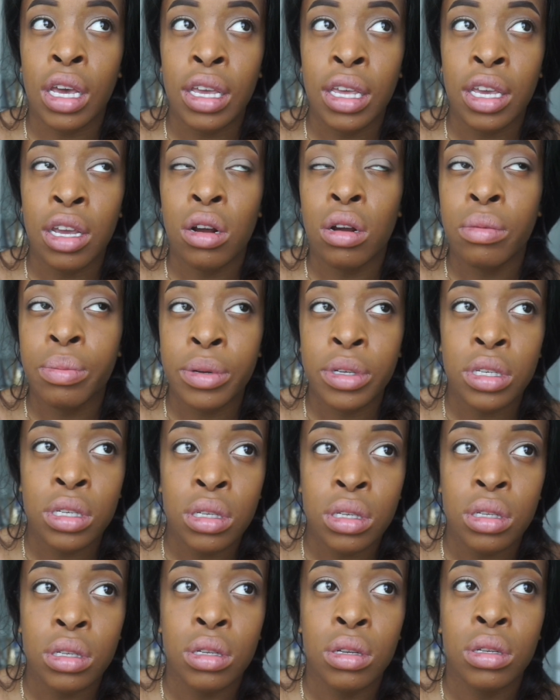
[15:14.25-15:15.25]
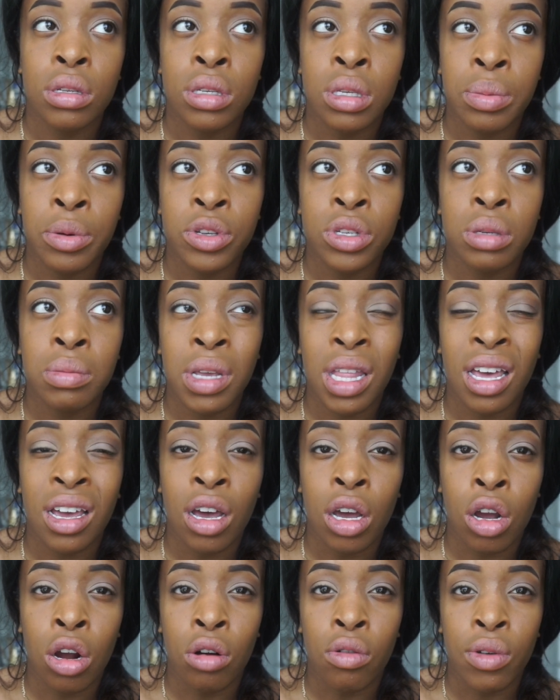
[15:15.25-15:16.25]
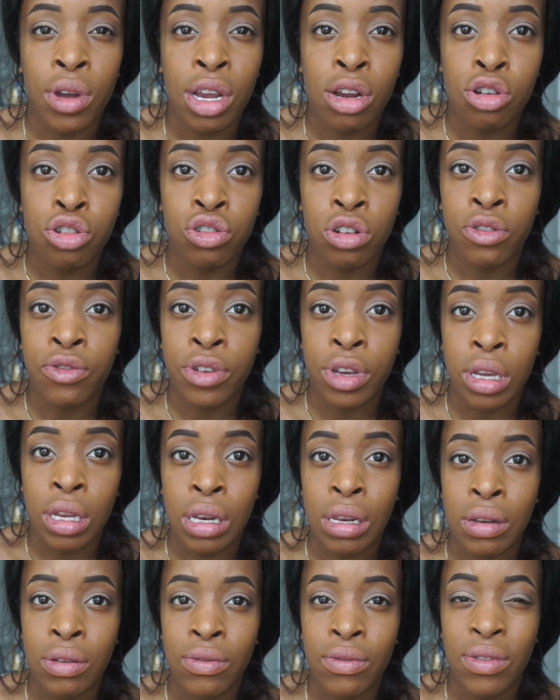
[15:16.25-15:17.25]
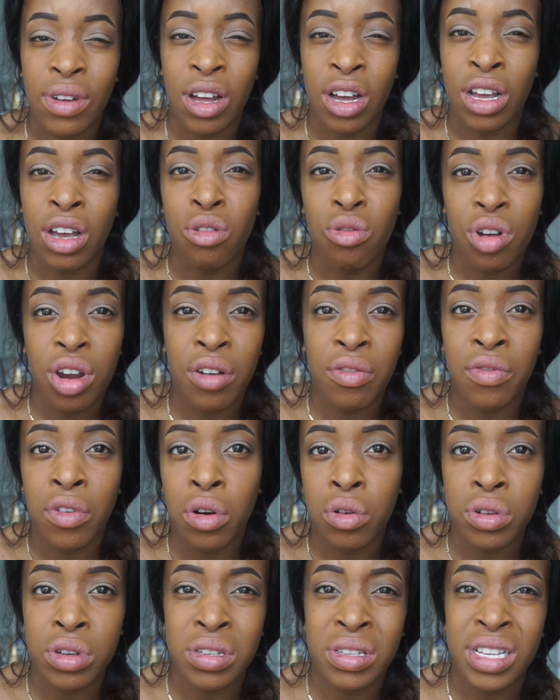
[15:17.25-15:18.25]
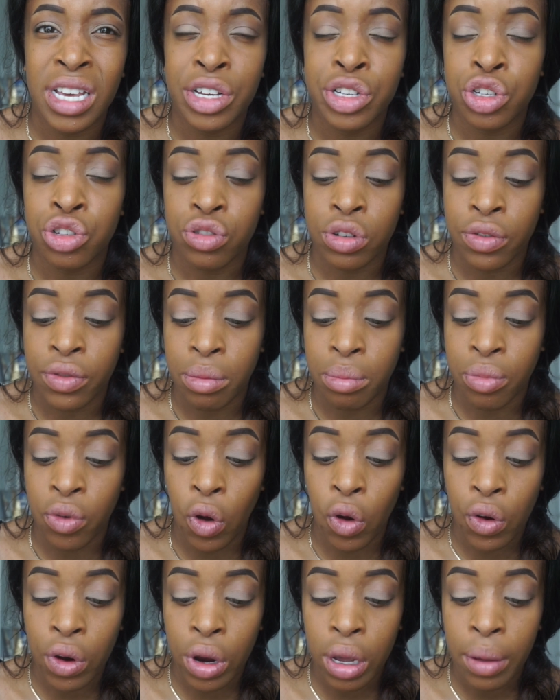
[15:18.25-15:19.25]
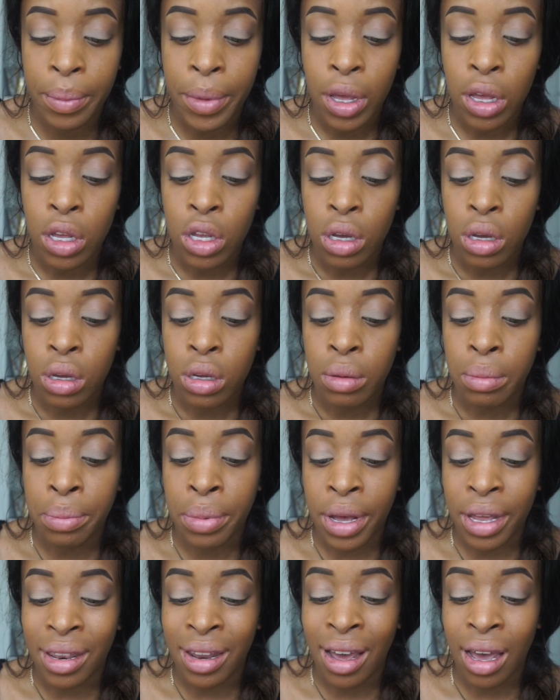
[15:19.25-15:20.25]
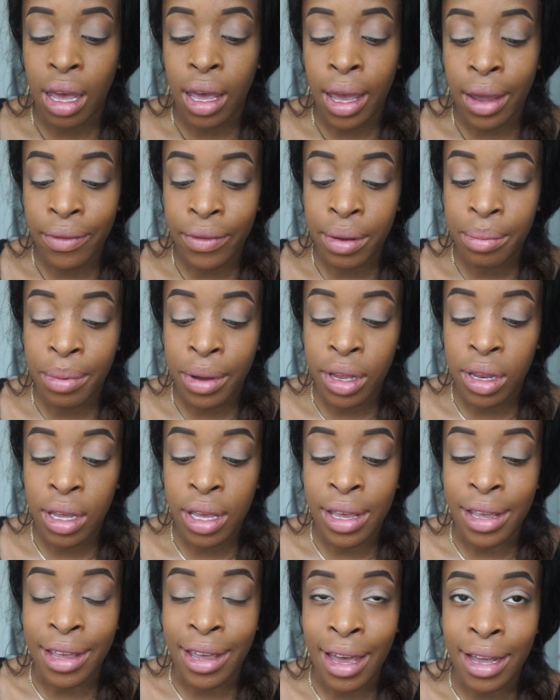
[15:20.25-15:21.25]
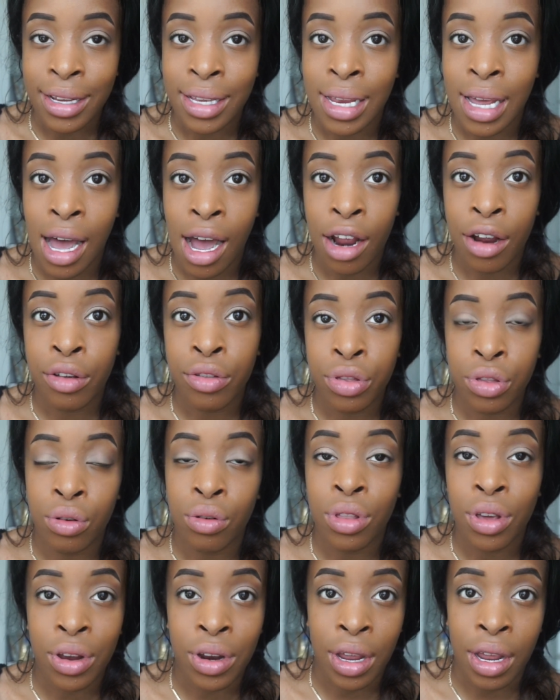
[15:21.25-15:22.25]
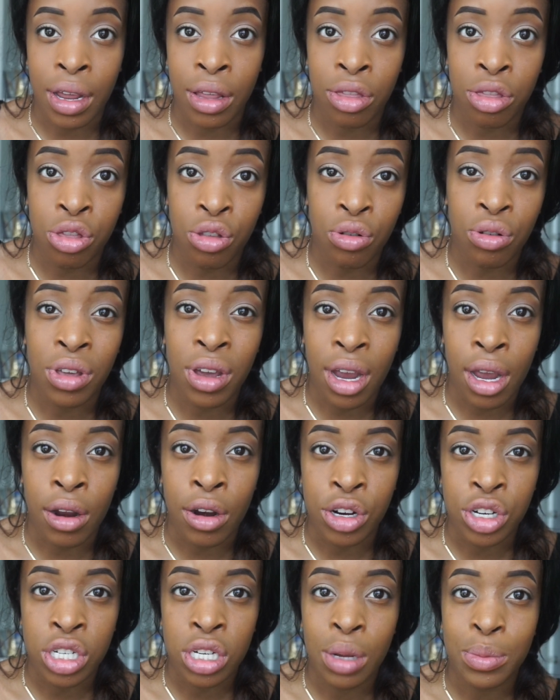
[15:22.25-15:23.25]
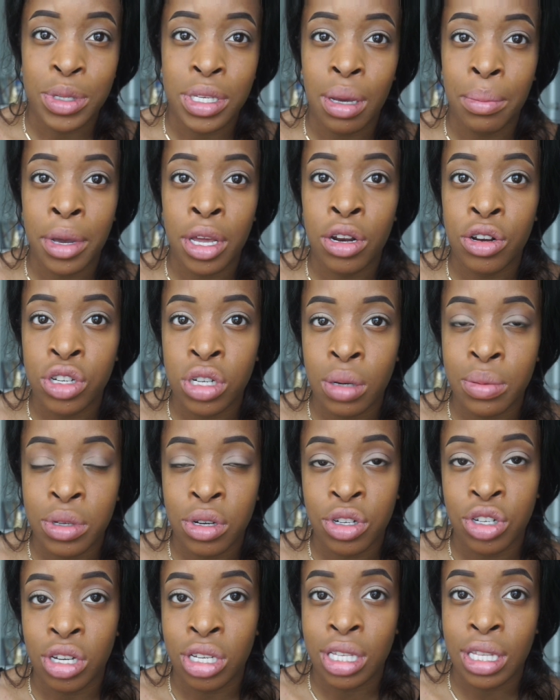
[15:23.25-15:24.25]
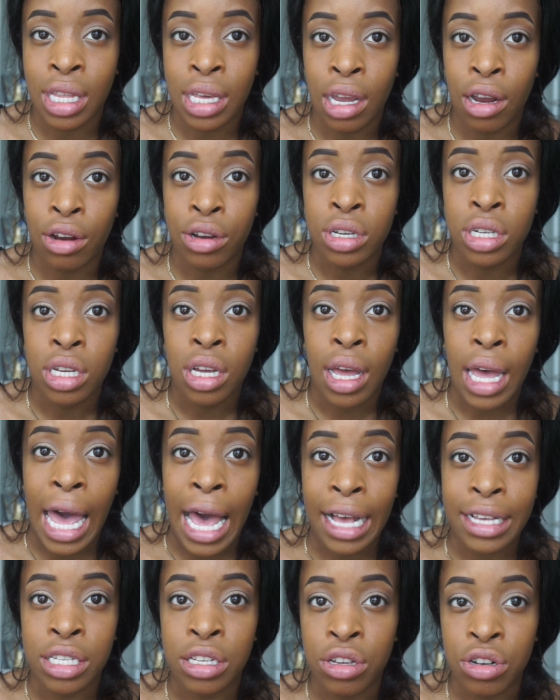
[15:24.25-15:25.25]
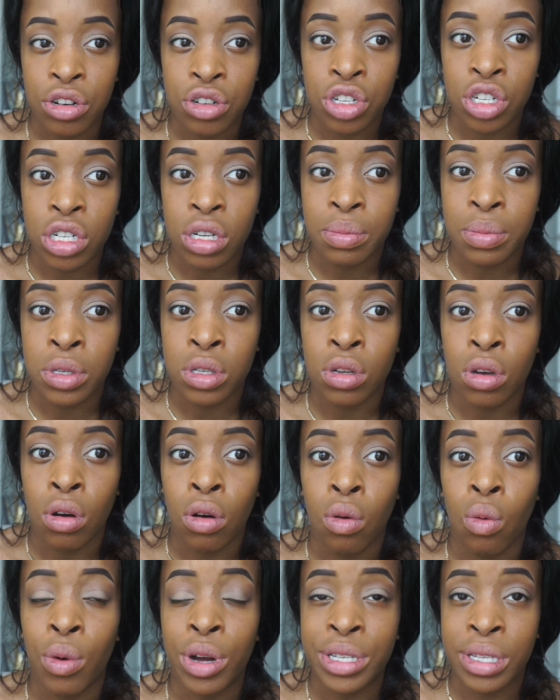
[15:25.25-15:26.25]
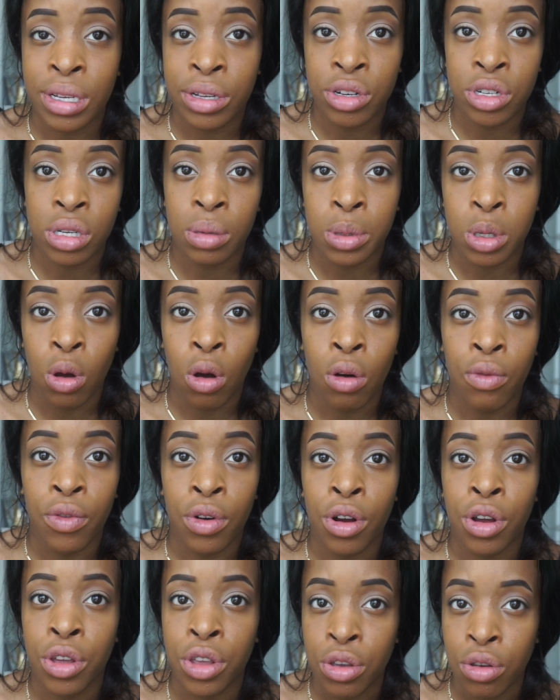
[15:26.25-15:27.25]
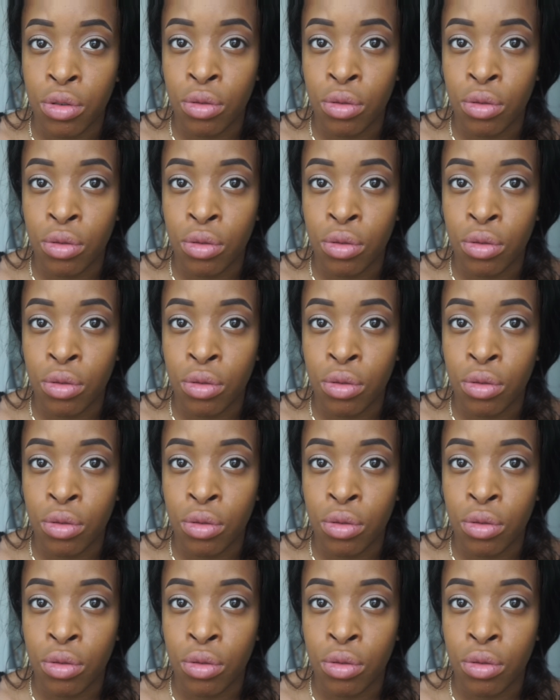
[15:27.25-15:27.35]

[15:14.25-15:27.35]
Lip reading: Europe is supposed to be like a career focused / driven program, but not everybody gets hired through their internships. Some internships are just there as internships, so once internship's over,